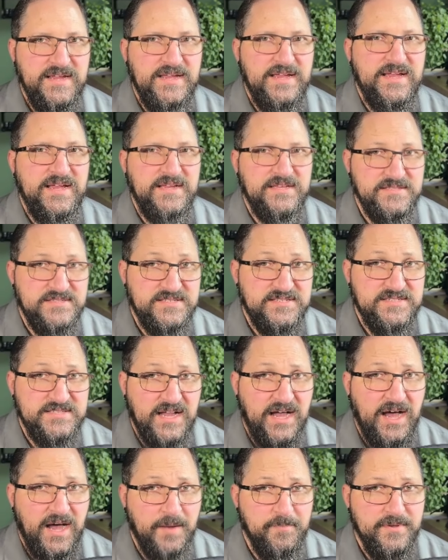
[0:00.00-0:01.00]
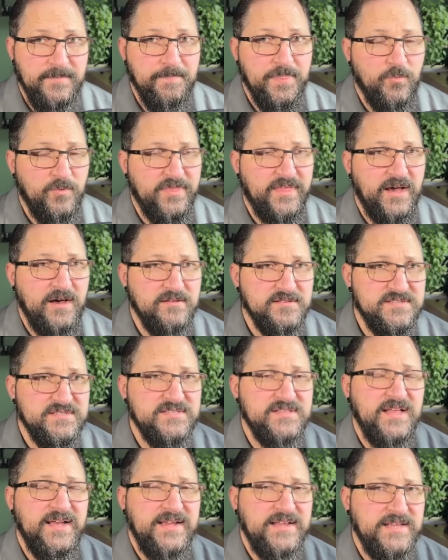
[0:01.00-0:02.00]
and stop without
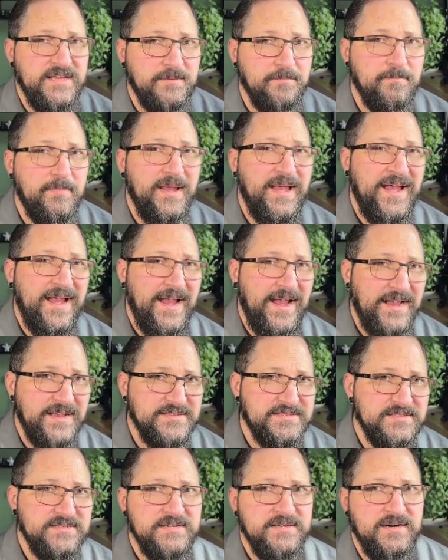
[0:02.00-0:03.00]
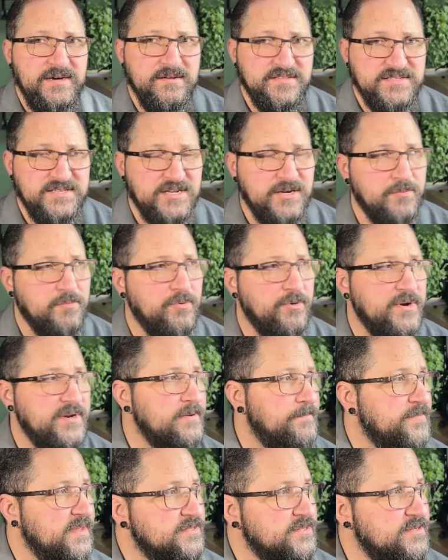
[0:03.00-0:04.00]
sliding past center point.
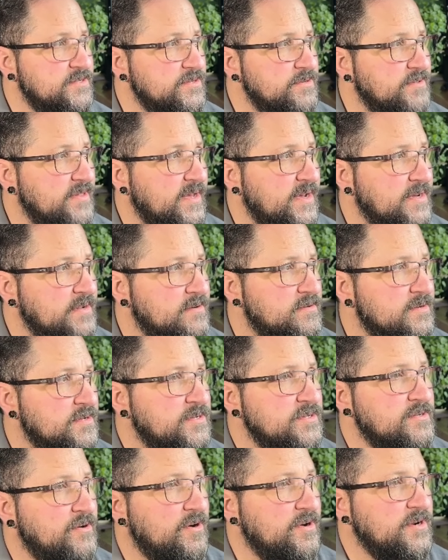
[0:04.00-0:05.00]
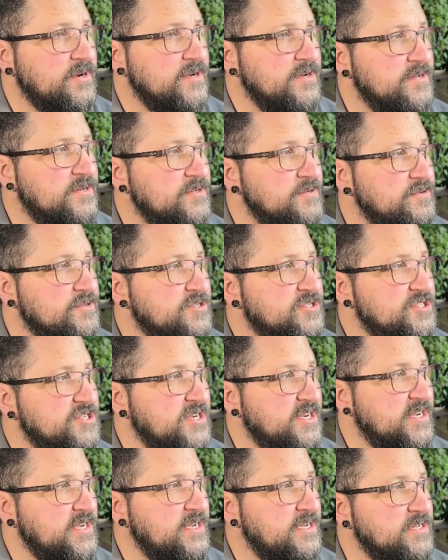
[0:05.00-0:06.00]
To do that, all you're going to do is
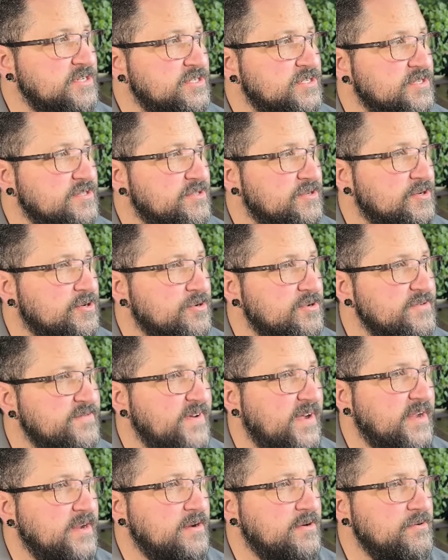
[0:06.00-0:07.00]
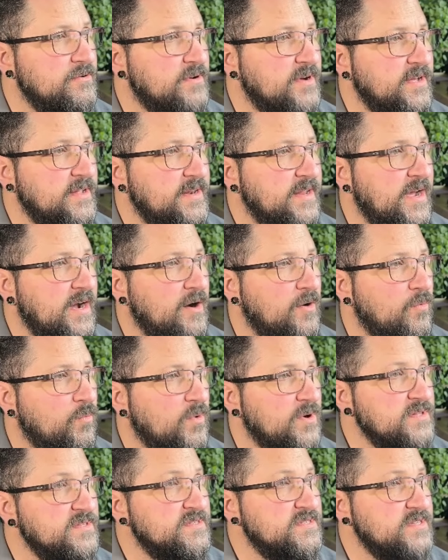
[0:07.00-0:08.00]
change the groove angle, and now
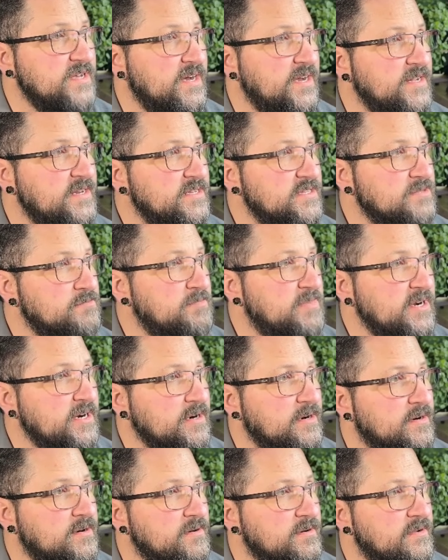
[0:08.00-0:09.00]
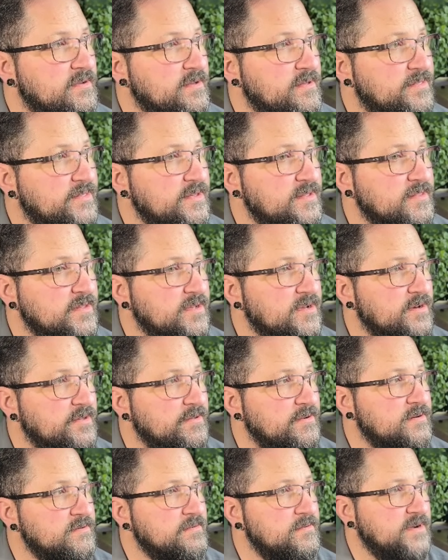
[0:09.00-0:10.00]
one side is bigger than the
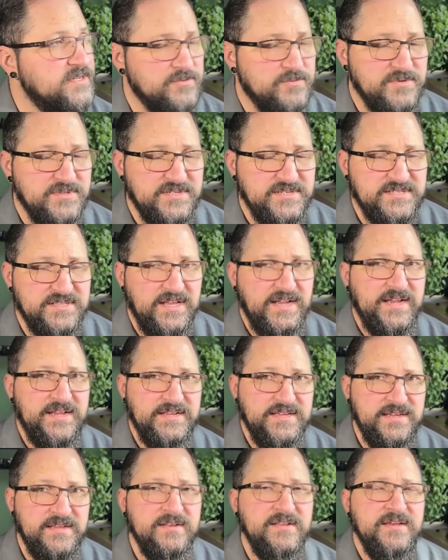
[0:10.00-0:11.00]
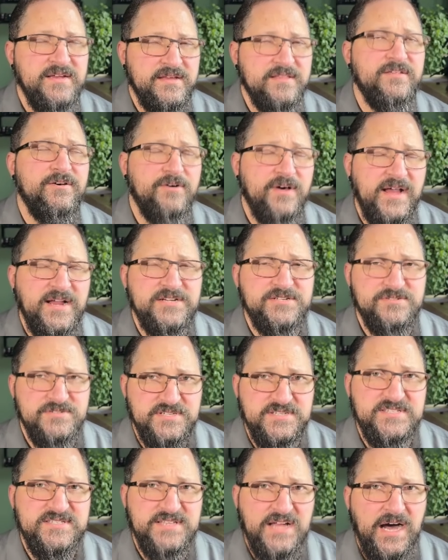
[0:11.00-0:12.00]
other. So when they slide in, they'll actually
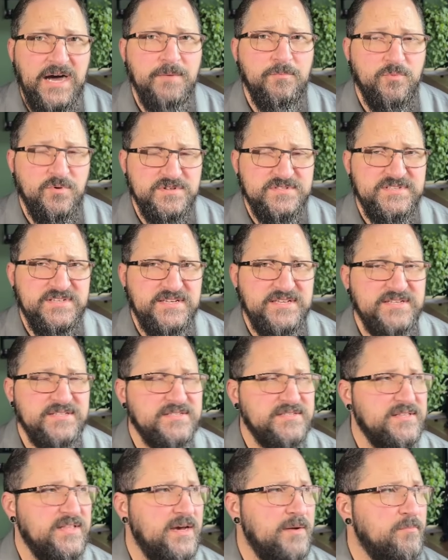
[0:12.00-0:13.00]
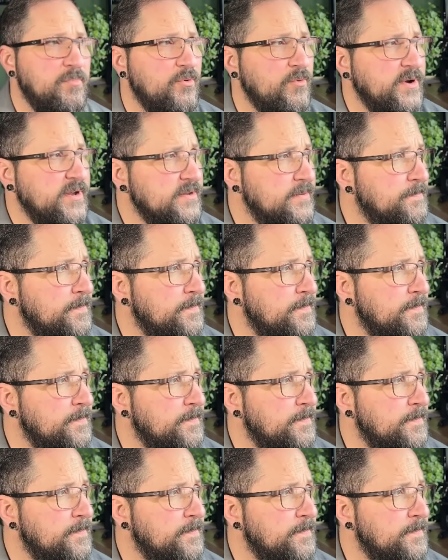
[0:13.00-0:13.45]
stop once they get to that point.